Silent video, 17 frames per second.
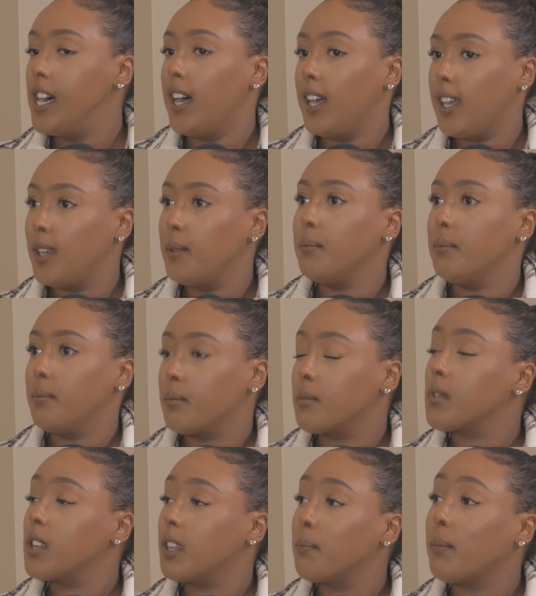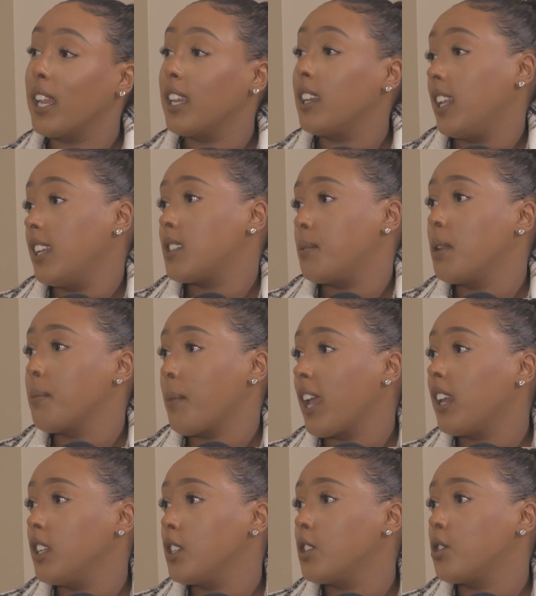may need to be
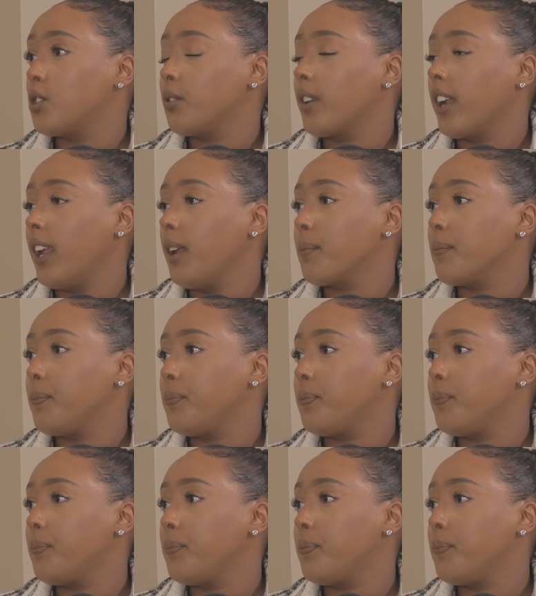managed, right?